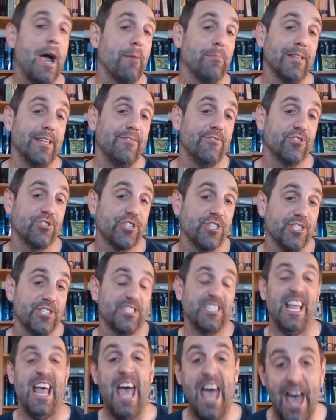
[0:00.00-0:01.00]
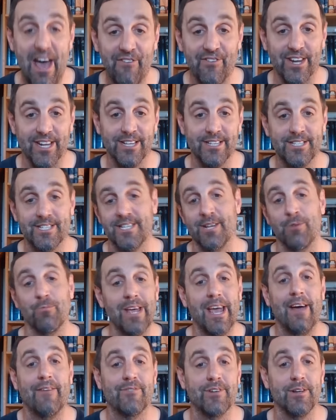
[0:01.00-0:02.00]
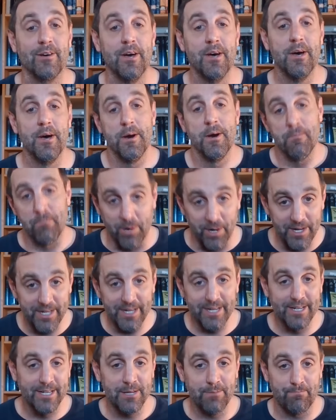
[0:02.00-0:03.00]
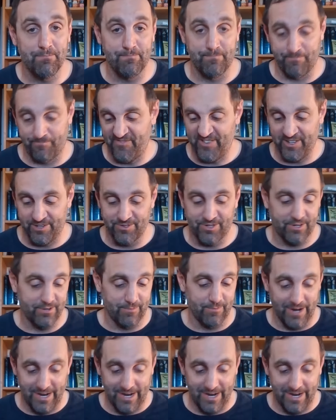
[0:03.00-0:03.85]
I believe there's just evidence that we have to put into the filter.